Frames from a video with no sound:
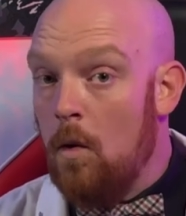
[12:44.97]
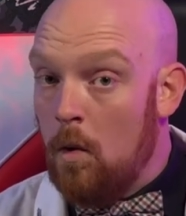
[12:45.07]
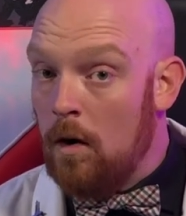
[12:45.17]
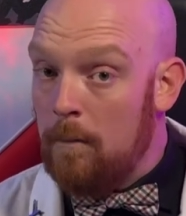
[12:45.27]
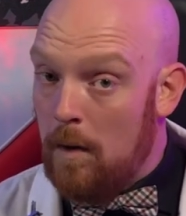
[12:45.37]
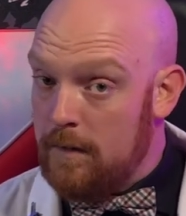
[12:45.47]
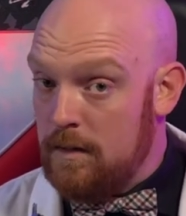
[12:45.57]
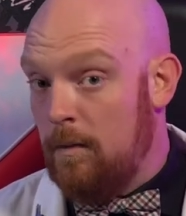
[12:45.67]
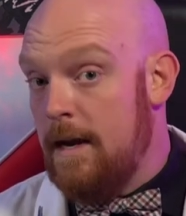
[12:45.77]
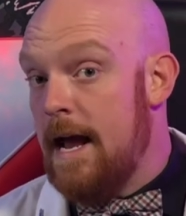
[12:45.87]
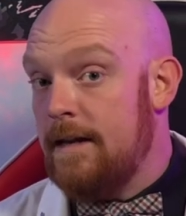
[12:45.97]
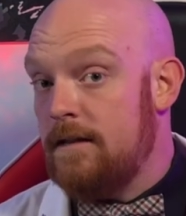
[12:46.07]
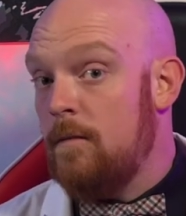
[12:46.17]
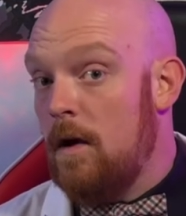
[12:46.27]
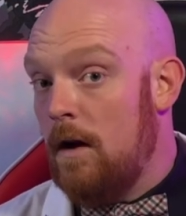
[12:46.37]
or possibly add
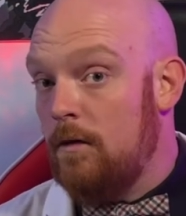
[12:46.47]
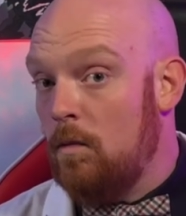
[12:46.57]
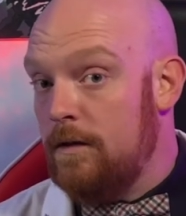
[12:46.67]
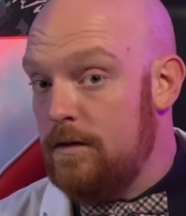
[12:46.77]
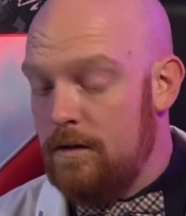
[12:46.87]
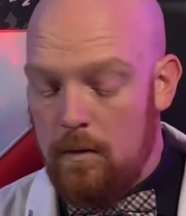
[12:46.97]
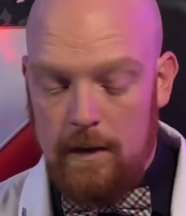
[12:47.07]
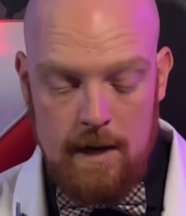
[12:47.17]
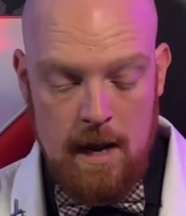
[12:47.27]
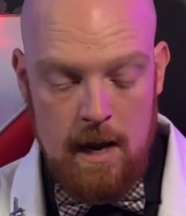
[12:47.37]
some other ones to it.